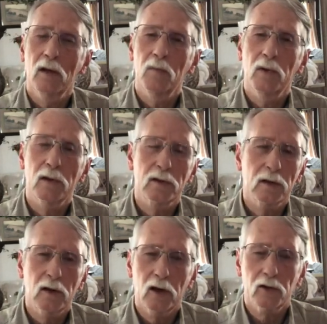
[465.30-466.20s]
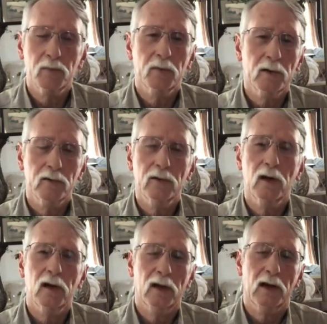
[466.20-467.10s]
But the gospel is
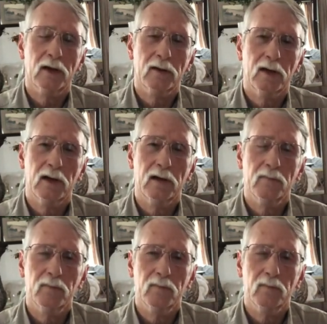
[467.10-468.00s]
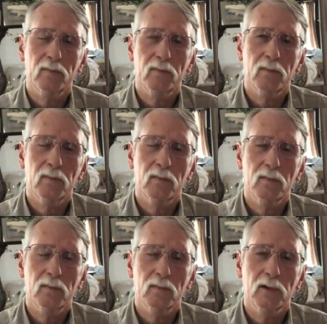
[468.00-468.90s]
not like that.
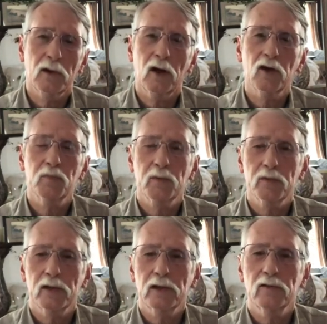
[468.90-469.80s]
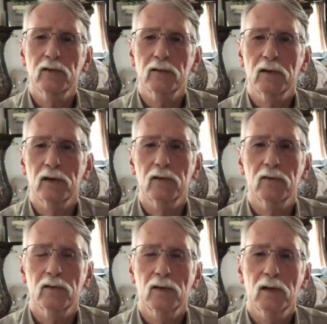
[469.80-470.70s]
The gospel teaches
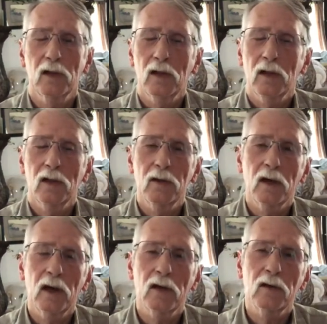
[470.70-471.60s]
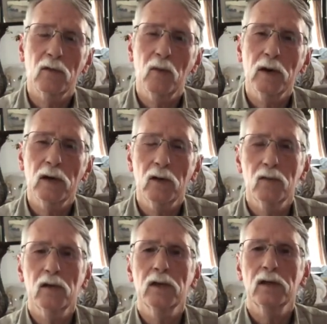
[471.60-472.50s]
us that we
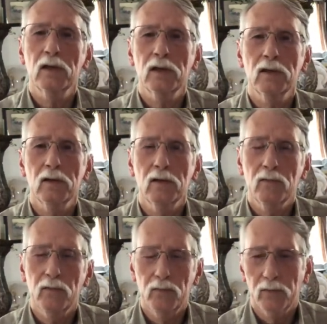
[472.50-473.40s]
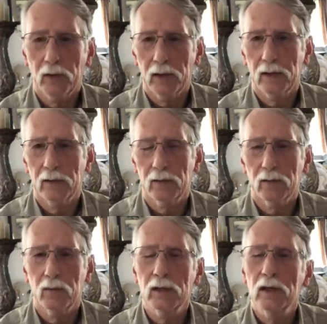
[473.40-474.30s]
only need faith.
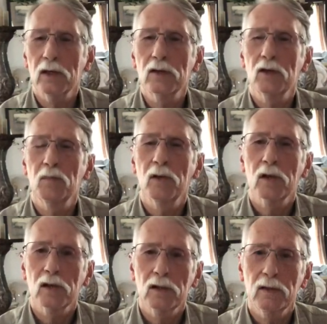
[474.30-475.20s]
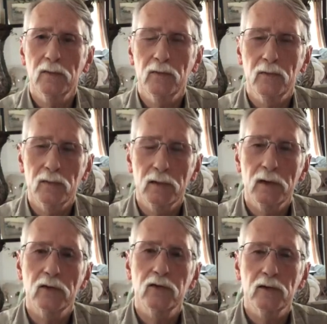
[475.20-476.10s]
We need to believe
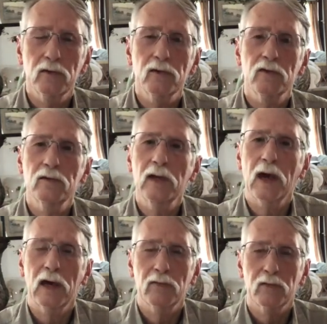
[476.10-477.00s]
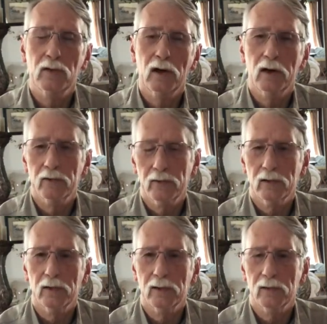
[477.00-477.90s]
that Jesus died for our
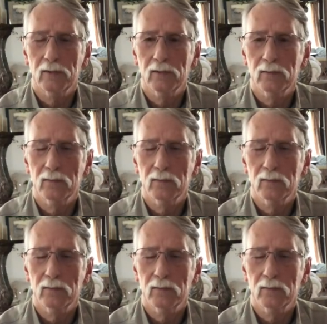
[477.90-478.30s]
sins.